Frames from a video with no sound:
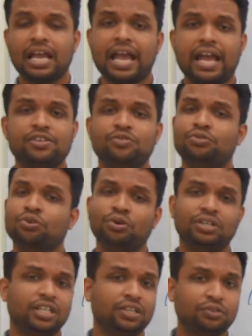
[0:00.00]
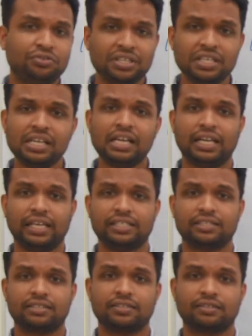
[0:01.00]
and you don't need to
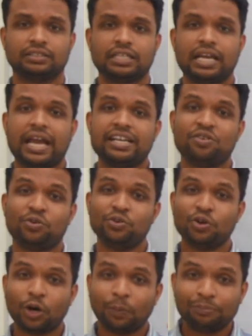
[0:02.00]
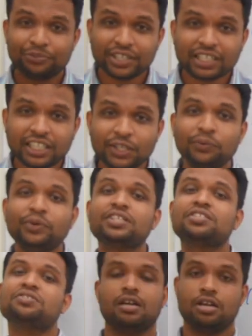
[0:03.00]
generalize. And your objective
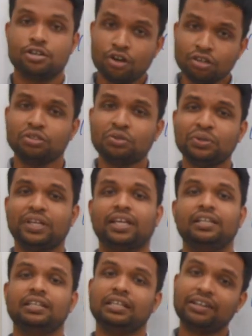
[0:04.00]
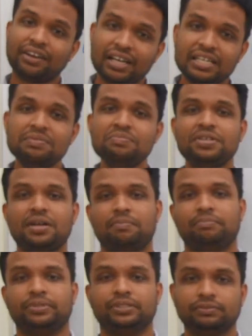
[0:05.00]
is not to get a random
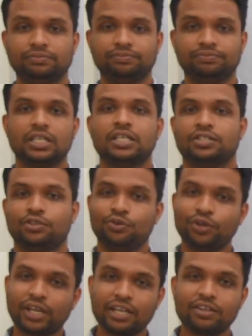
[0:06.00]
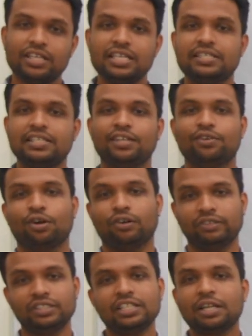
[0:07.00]
sample. So you can easily go
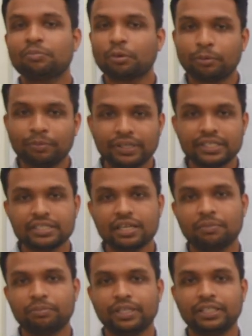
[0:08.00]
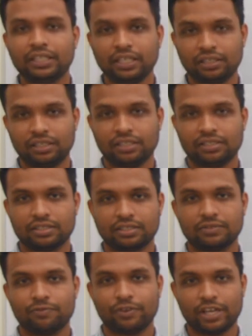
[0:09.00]
with non-probability sampling techniques,
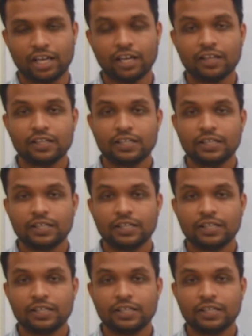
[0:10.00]
where